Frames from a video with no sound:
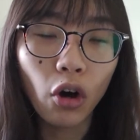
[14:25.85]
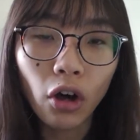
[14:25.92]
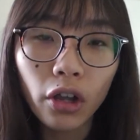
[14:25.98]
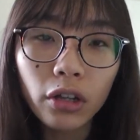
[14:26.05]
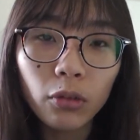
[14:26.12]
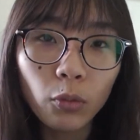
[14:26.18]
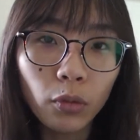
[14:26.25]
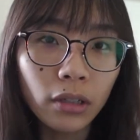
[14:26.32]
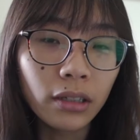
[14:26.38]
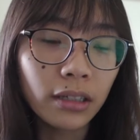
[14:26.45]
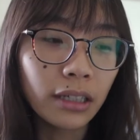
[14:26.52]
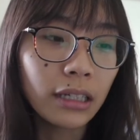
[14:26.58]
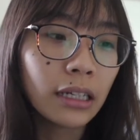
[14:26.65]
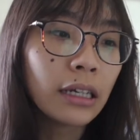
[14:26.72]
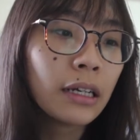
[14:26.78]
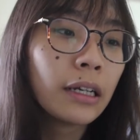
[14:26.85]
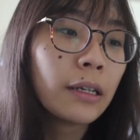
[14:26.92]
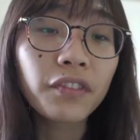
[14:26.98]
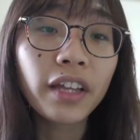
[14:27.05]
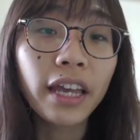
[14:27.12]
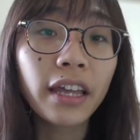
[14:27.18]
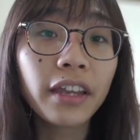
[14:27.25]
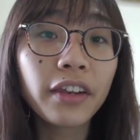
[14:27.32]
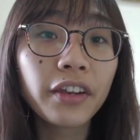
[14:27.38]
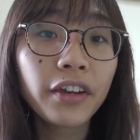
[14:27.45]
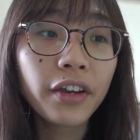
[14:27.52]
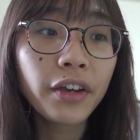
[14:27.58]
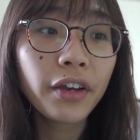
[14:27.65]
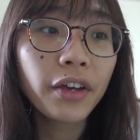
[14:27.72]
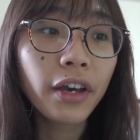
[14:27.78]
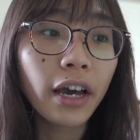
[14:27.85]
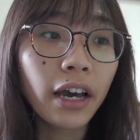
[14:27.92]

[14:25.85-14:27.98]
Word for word: not worth it out of 10